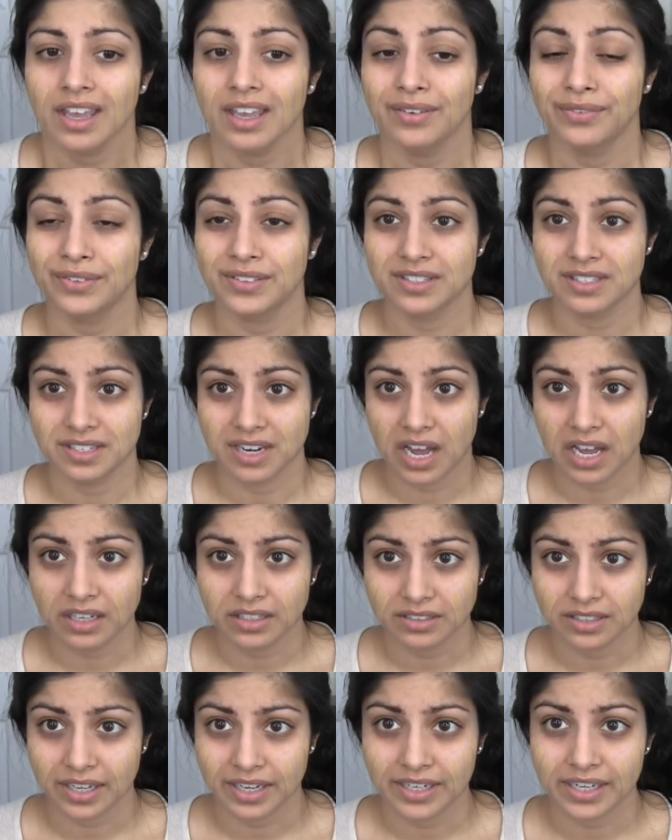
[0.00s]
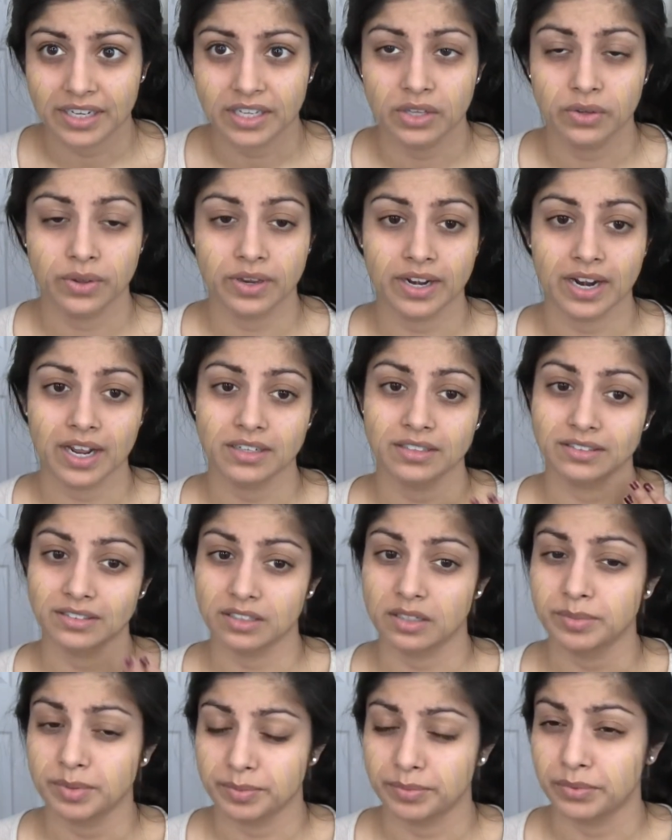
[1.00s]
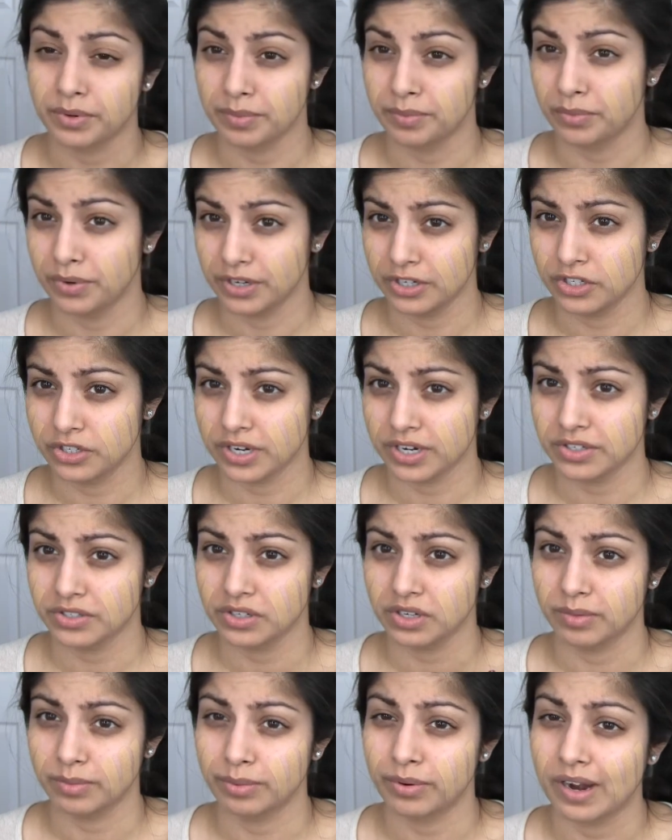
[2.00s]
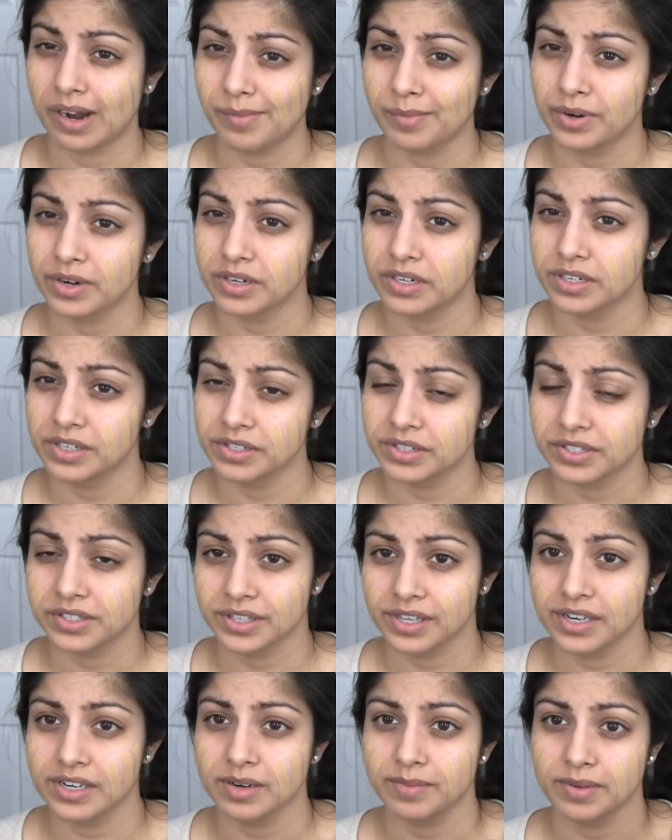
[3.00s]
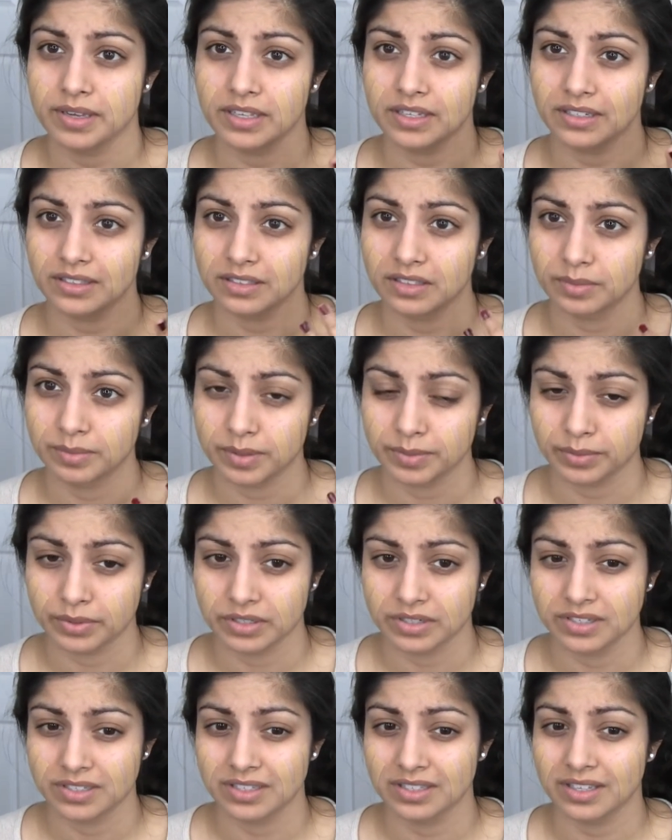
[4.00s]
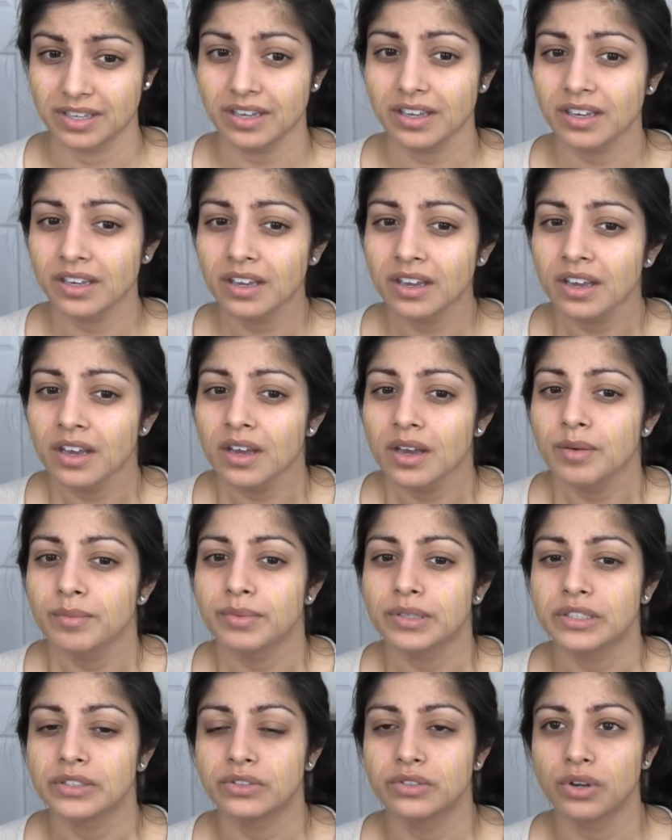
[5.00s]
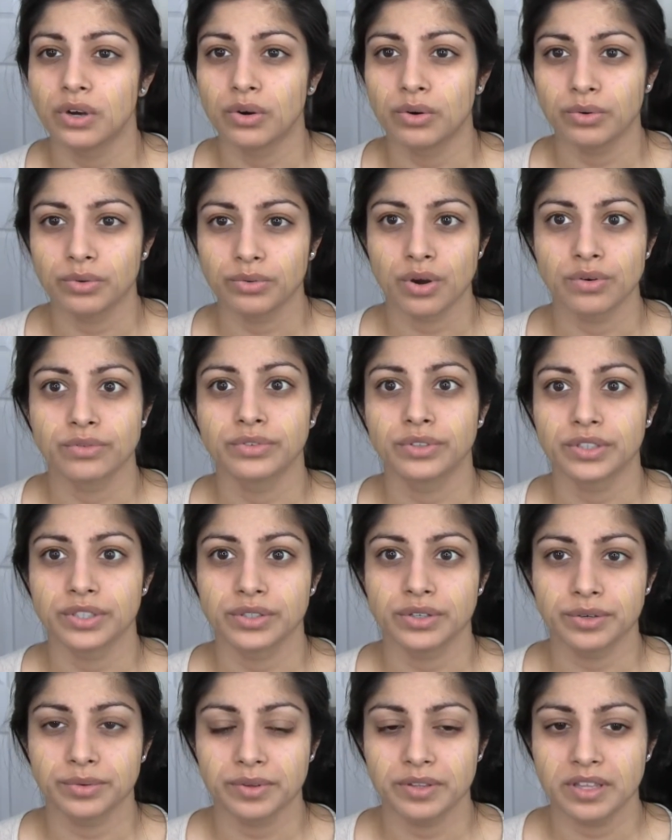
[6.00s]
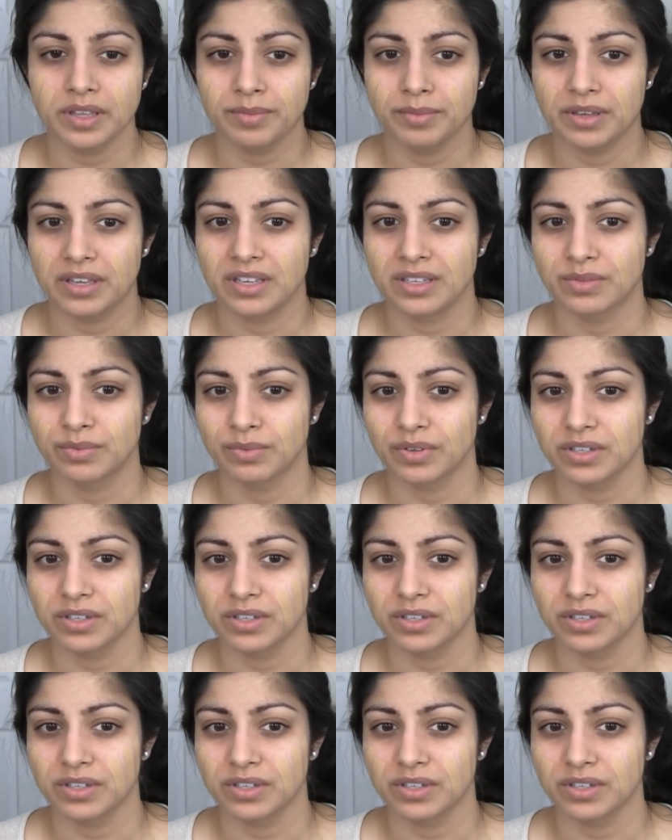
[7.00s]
If it's not gliding, you can add a little bit more moisturizer and primer to your skin to make it a little bit more slick, but don't overdo it with it because